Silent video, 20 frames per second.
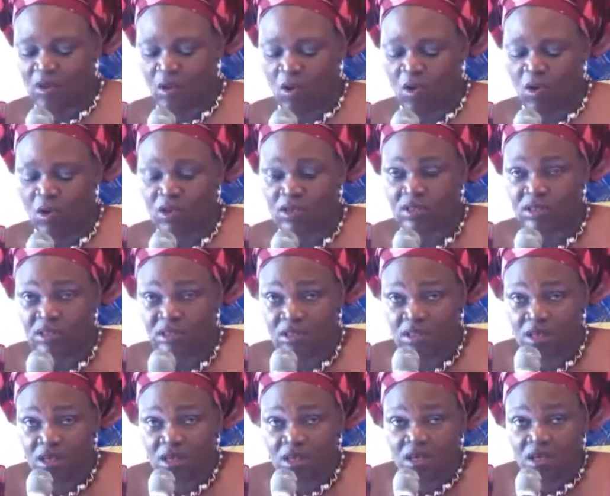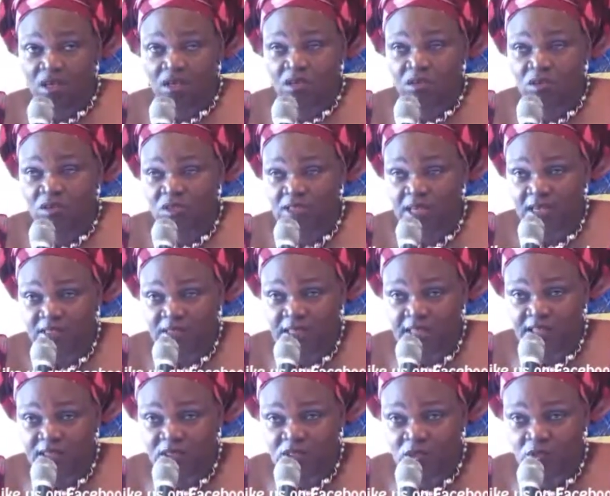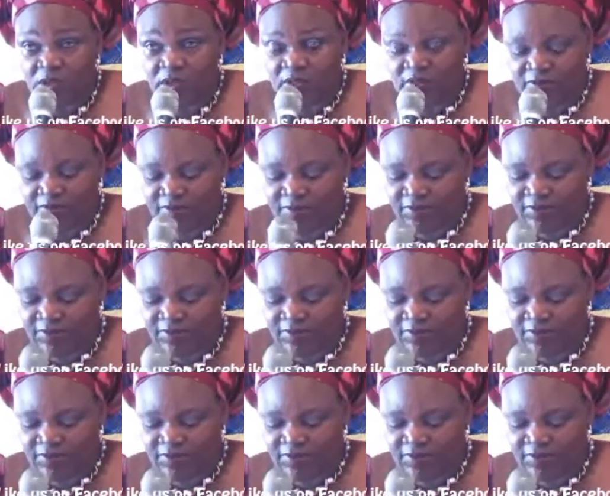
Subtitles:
August 2012.